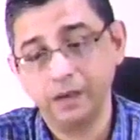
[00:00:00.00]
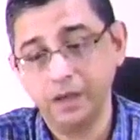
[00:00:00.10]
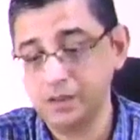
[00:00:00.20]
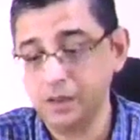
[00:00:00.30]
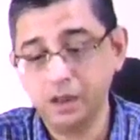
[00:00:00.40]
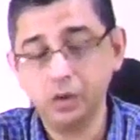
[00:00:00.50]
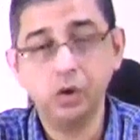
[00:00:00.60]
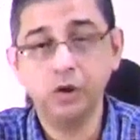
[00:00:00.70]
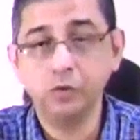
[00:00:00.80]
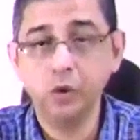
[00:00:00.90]

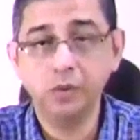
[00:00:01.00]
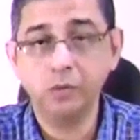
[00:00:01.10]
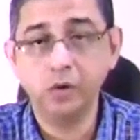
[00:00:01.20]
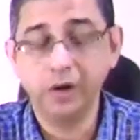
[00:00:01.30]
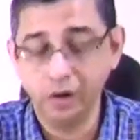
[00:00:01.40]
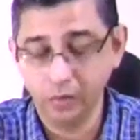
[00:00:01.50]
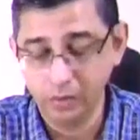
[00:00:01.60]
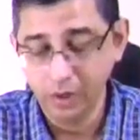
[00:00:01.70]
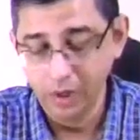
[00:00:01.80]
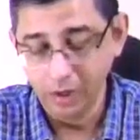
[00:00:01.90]
acetylcholine won't be broken
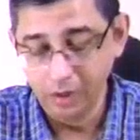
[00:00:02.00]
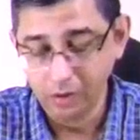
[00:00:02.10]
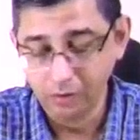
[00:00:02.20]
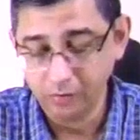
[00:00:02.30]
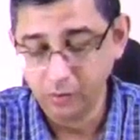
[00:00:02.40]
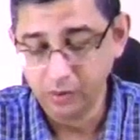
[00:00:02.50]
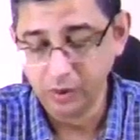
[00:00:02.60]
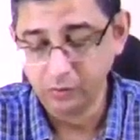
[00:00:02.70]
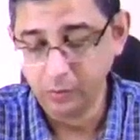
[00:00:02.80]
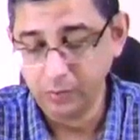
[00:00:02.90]
down, and therefore
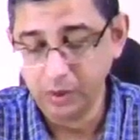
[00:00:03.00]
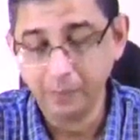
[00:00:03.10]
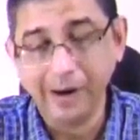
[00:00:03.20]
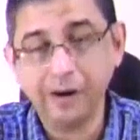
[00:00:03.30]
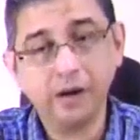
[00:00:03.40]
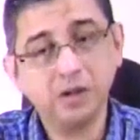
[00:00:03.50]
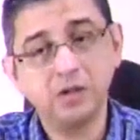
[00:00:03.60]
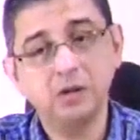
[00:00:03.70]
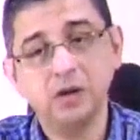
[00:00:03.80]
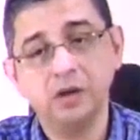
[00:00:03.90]
there would be a better
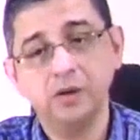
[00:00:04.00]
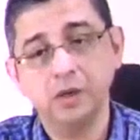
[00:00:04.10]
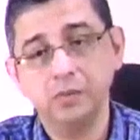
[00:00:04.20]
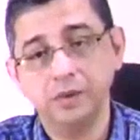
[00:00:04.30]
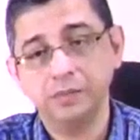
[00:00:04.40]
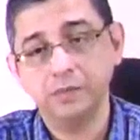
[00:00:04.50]
action available.